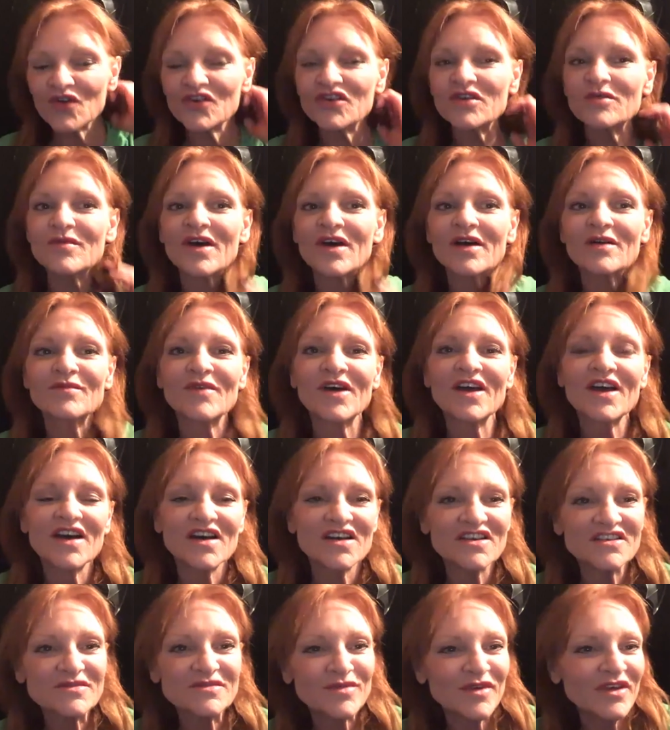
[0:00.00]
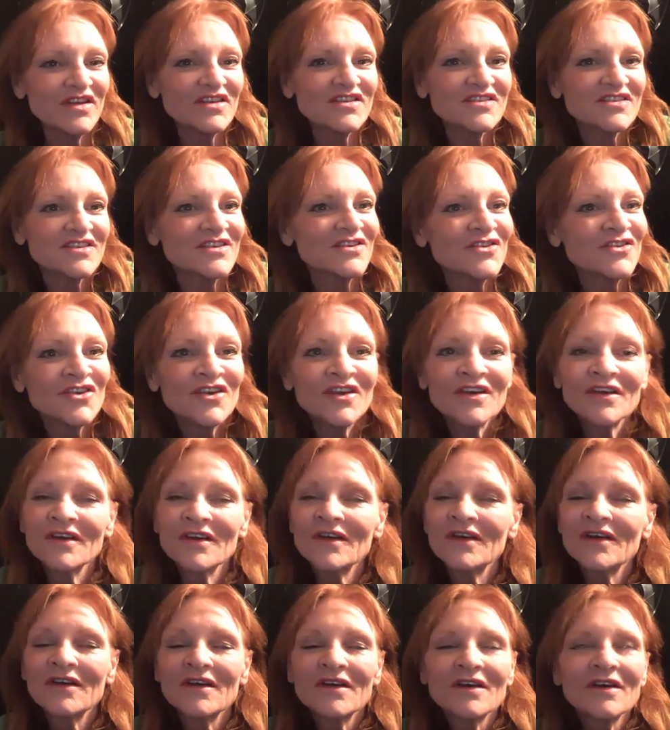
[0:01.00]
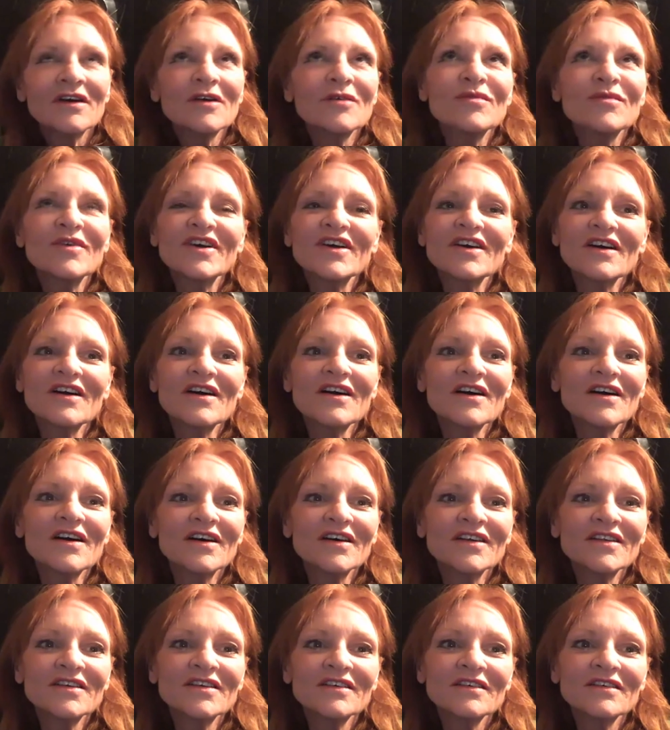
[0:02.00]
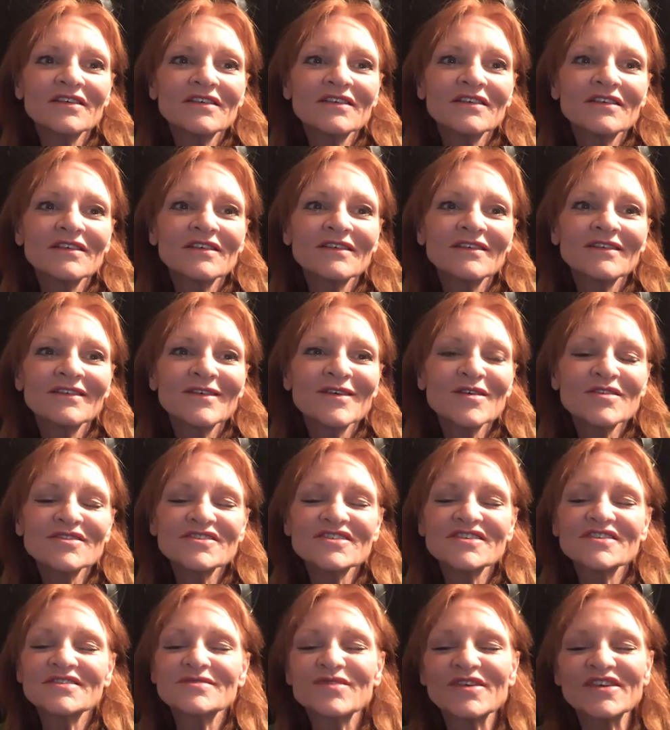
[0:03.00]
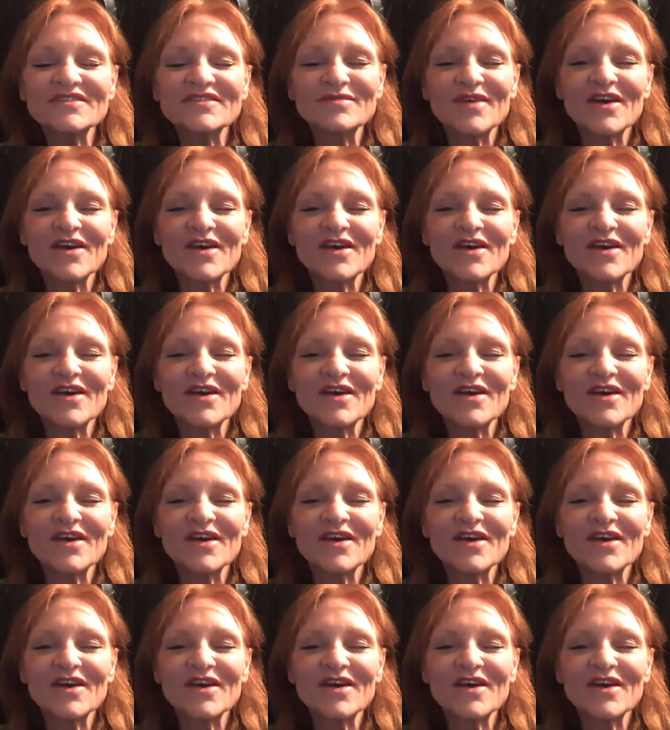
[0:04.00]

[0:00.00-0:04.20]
and you met my husband, and oh my God, that just makes